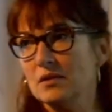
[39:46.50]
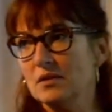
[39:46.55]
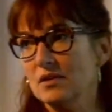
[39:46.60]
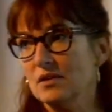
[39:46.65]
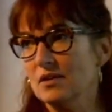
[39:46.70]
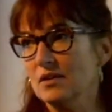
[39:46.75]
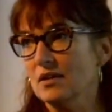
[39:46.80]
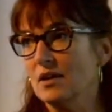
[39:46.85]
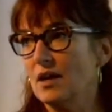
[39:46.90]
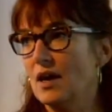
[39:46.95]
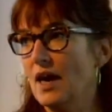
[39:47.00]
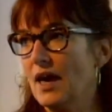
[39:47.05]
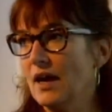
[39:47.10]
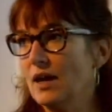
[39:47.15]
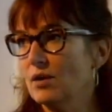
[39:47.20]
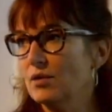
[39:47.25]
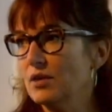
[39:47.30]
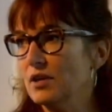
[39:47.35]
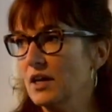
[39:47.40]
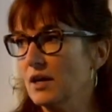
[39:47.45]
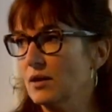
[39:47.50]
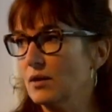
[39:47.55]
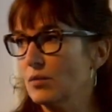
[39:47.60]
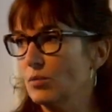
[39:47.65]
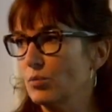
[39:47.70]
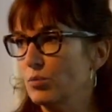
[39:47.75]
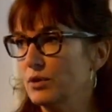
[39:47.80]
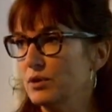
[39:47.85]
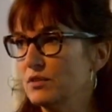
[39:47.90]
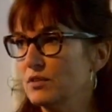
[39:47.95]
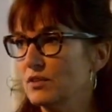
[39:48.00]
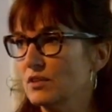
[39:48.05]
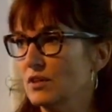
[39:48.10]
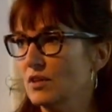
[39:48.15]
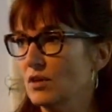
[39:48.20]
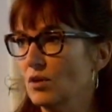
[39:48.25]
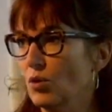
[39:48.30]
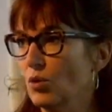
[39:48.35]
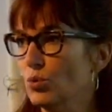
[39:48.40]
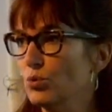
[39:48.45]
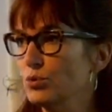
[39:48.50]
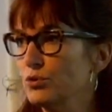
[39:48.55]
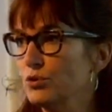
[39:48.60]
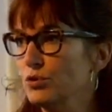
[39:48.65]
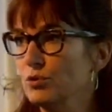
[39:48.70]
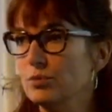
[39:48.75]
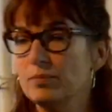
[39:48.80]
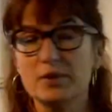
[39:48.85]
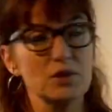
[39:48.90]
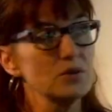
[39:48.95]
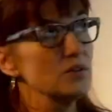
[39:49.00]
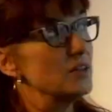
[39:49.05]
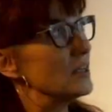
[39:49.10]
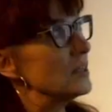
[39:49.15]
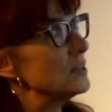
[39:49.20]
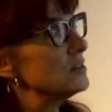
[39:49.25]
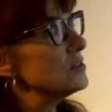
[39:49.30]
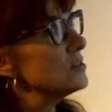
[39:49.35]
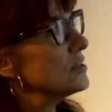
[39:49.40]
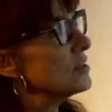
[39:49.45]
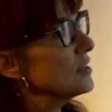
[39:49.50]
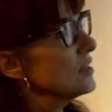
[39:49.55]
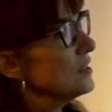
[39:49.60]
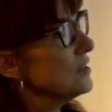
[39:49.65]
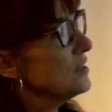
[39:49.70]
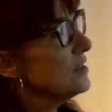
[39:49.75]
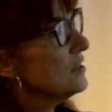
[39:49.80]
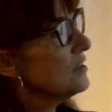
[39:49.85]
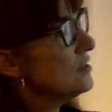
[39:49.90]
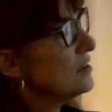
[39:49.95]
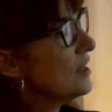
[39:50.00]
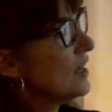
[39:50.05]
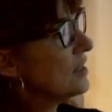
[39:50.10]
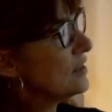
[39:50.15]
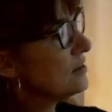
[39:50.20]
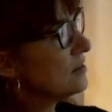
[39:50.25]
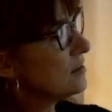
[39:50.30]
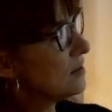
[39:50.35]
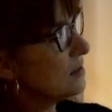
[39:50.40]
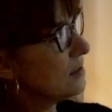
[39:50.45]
area with all new buildings that